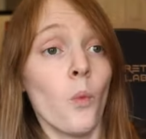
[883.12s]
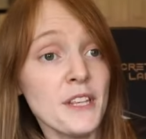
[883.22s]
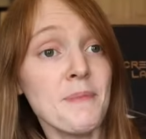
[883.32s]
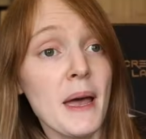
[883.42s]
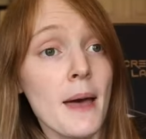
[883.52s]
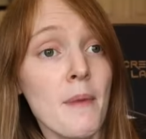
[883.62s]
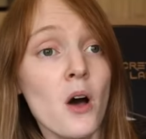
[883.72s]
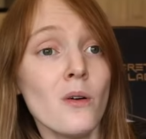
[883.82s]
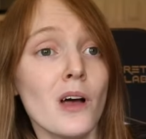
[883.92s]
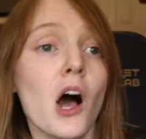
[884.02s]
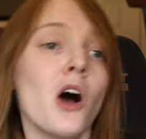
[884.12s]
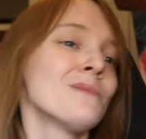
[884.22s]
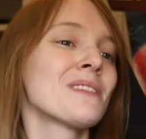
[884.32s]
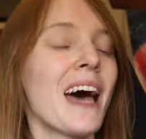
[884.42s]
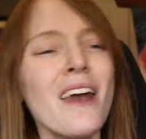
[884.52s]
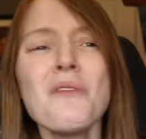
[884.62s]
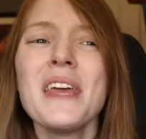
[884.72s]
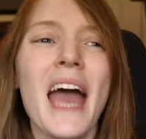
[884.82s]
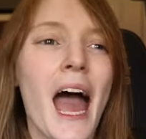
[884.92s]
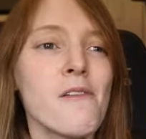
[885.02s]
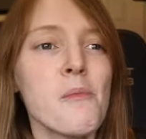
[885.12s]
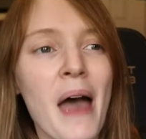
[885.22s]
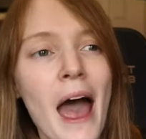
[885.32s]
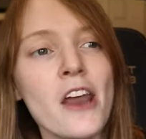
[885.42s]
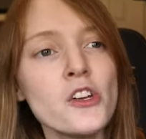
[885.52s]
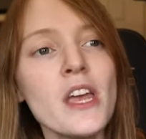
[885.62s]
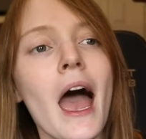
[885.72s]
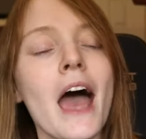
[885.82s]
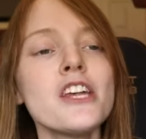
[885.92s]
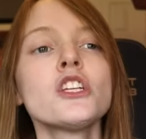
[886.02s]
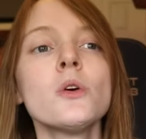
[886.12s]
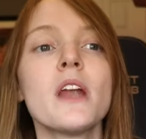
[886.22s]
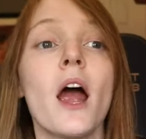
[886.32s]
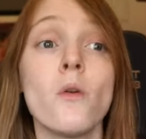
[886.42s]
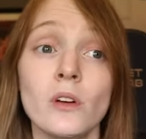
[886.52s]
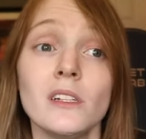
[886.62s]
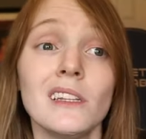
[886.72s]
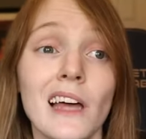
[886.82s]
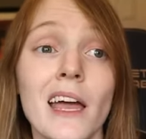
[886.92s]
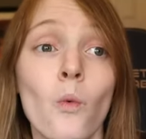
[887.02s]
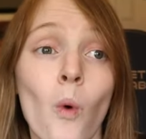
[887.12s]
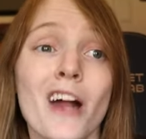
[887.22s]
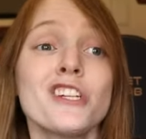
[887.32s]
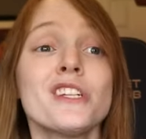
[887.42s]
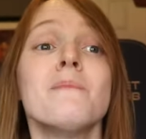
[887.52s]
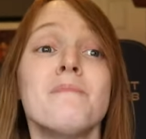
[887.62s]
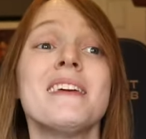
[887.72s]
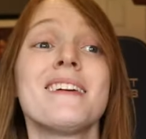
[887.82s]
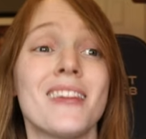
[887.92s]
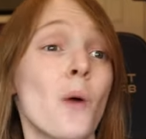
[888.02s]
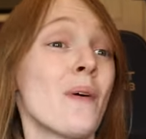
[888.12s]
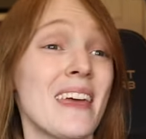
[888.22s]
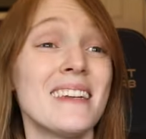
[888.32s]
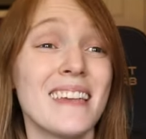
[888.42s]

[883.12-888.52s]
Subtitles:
What's my MO? Oh, I don't really have a pattern yet. I just know that I really like watching and being there when they